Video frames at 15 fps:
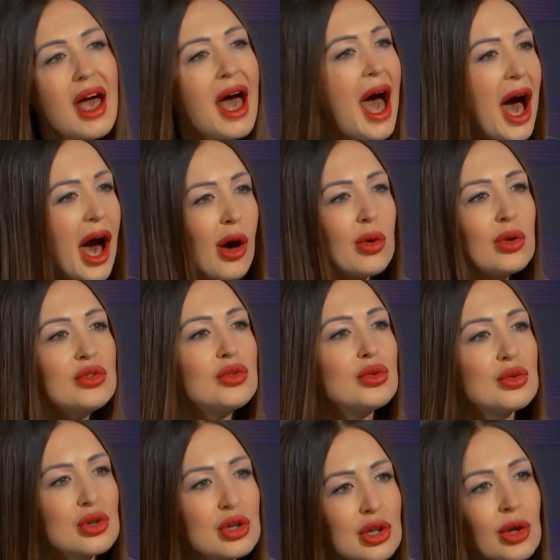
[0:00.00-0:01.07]
How
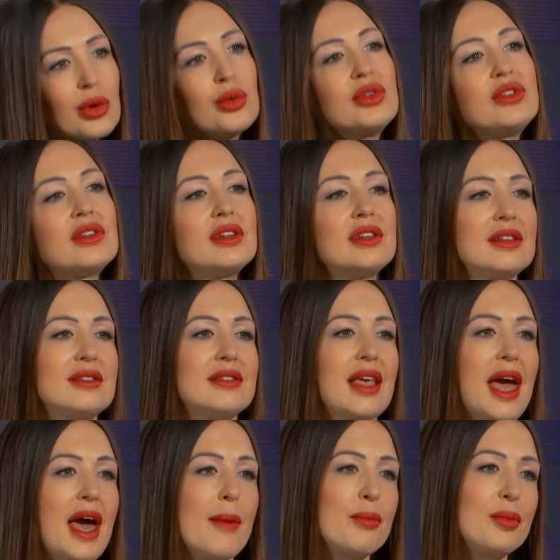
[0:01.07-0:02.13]
to close this
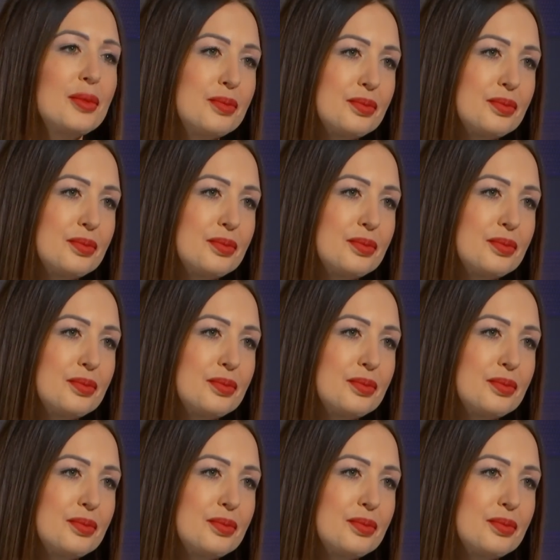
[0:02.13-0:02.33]
gap?